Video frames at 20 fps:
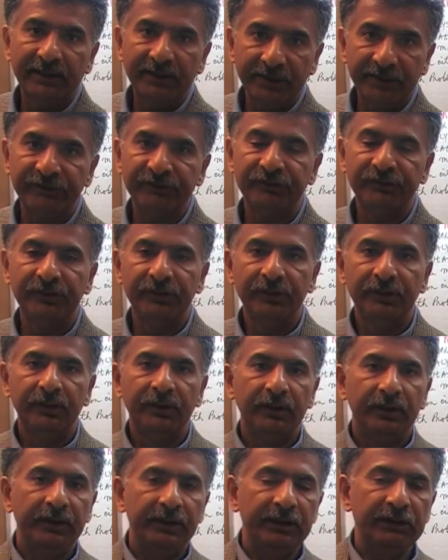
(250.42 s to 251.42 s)
this
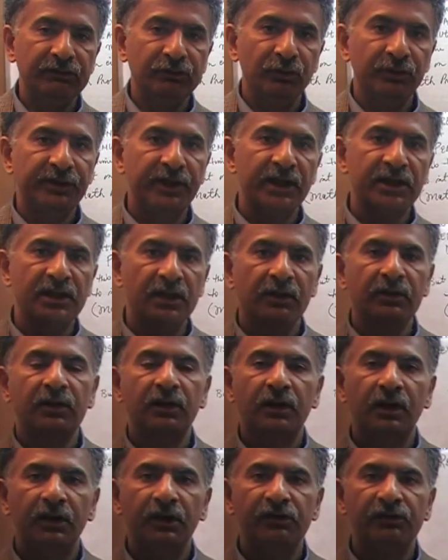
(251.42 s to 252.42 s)
is to take care of the
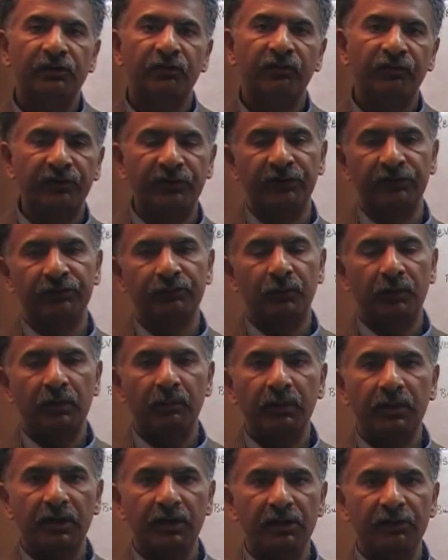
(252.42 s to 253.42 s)
condition first.
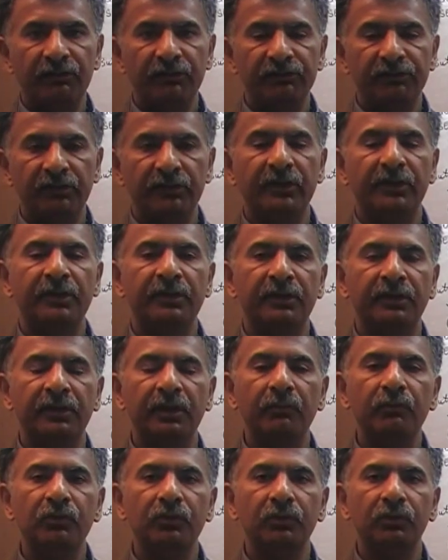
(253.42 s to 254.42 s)
Whatever conditions that they
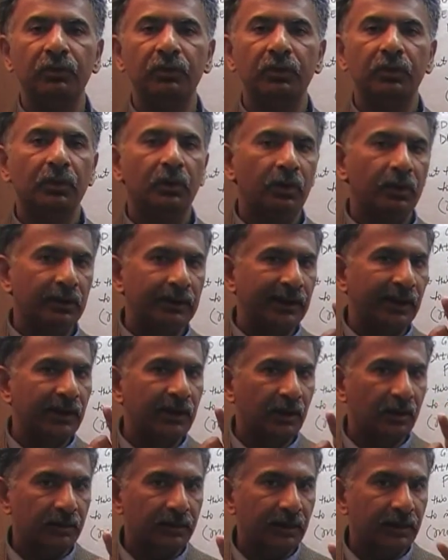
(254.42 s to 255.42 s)
give you, take
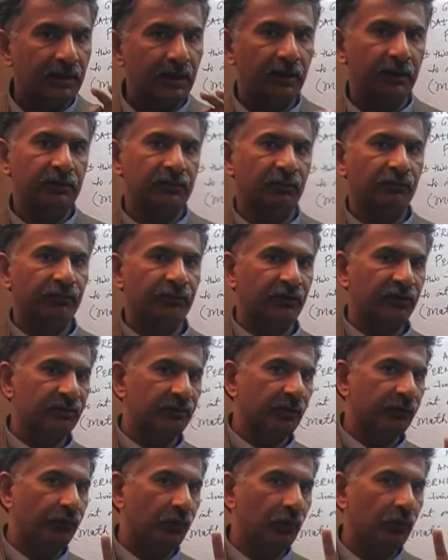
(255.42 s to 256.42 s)
care of that condition first
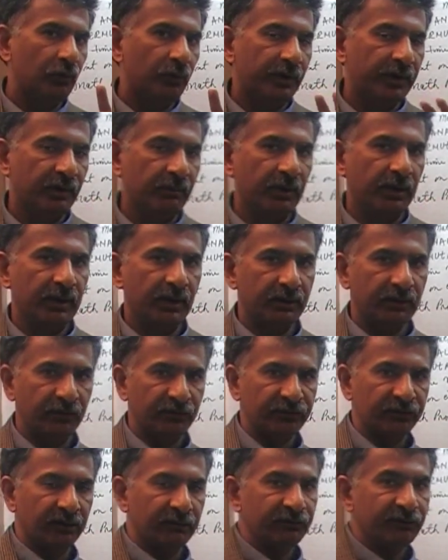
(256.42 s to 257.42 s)
before you worry about other
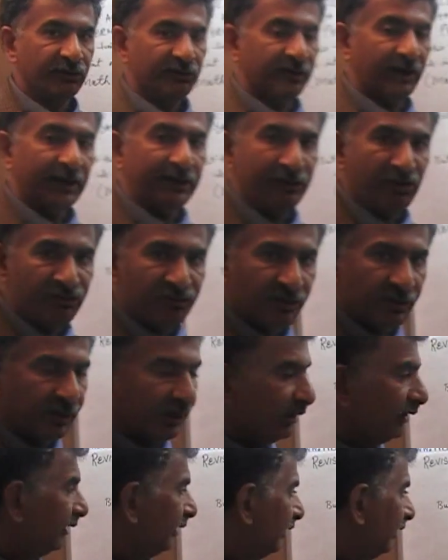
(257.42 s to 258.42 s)
stuff. Just like
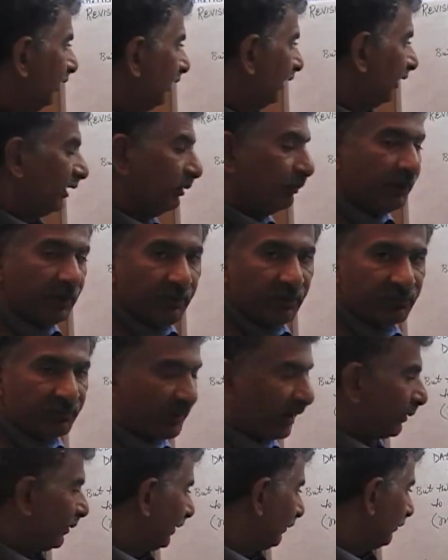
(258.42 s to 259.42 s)
yesterday in the previous
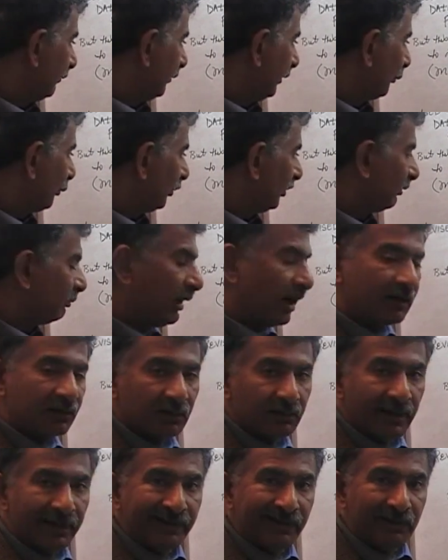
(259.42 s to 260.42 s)
problem, we put the Martha
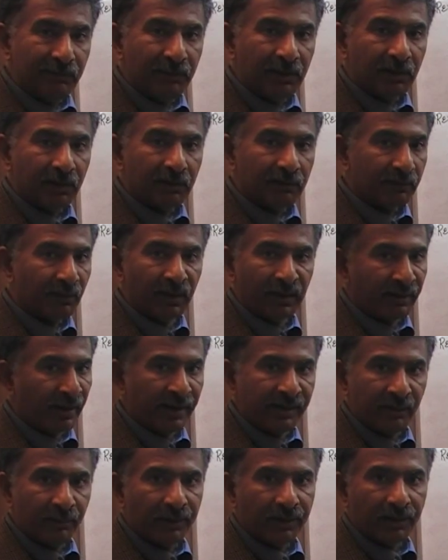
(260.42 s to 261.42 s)
right in the middle,
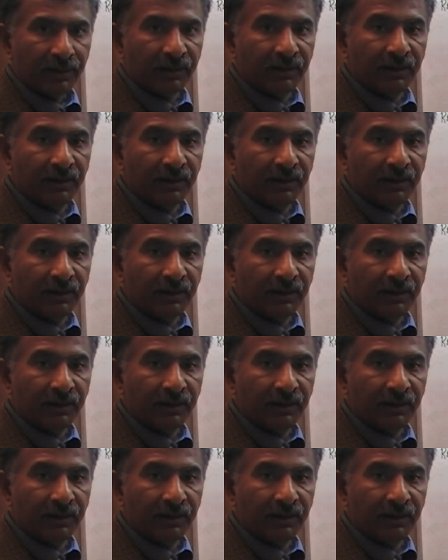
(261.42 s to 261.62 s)
right away,